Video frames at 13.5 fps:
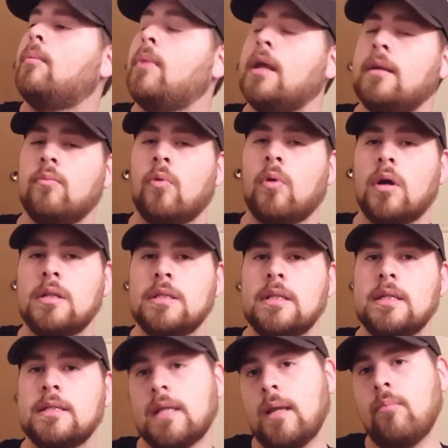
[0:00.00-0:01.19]
It runs the
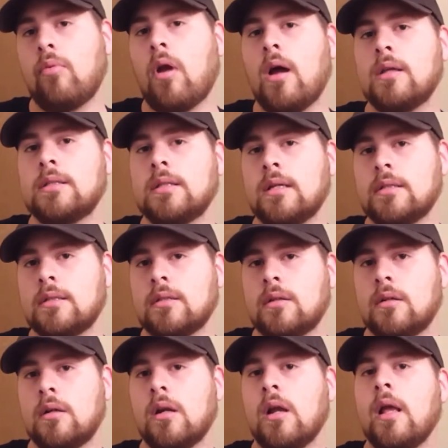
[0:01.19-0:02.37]
same processor,
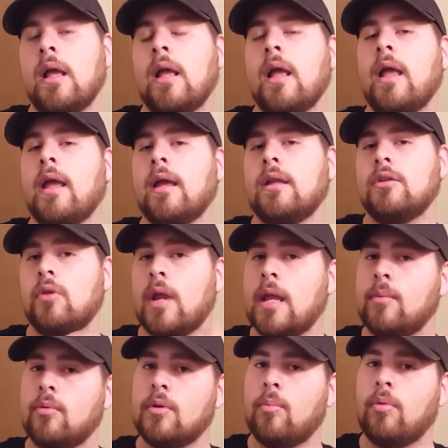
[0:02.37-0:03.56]
and you're
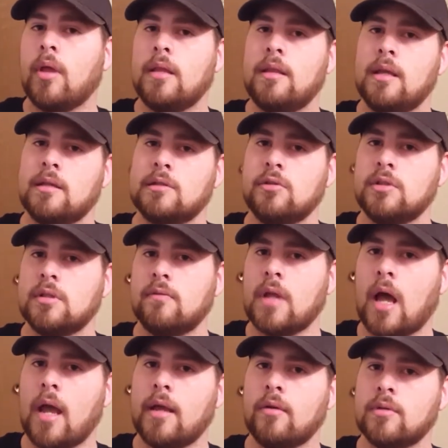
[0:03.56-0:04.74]
able to play the exclusive
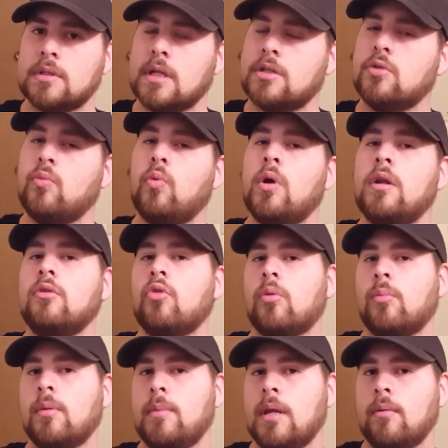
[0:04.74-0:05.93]
titles that you wouldn't
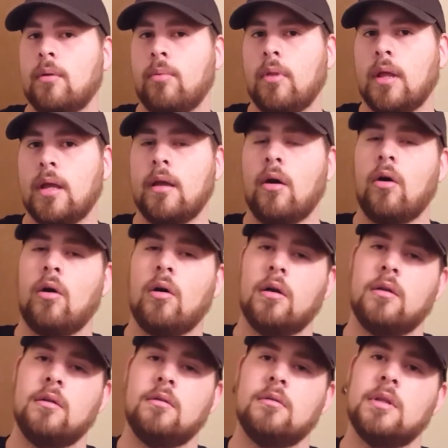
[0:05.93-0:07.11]
normally be able to play on
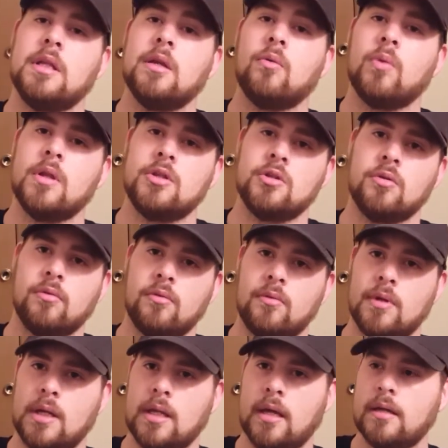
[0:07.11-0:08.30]
the original
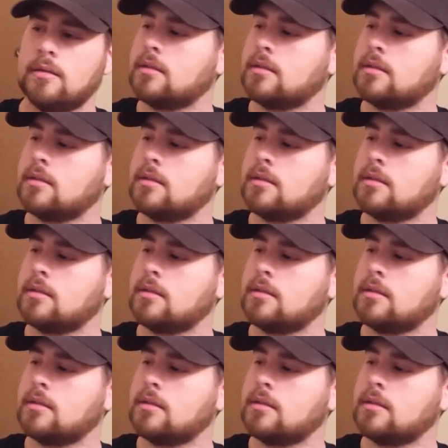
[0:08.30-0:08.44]
3DS.